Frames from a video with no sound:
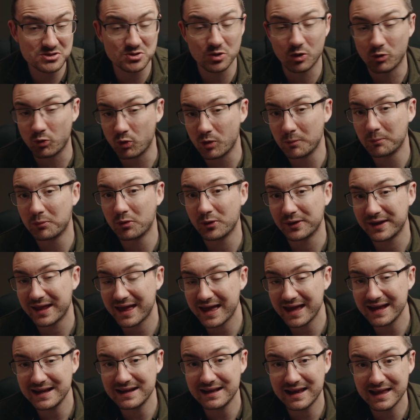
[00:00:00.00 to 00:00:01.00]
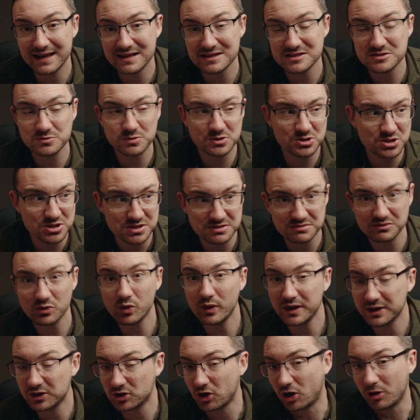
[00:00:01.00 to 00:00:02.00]
or a 1.8 lens, which is
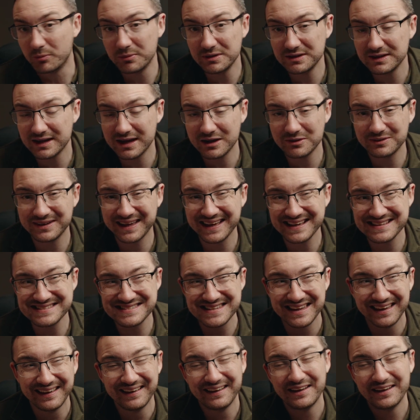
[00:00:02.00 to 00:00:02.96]
quite common nowadays,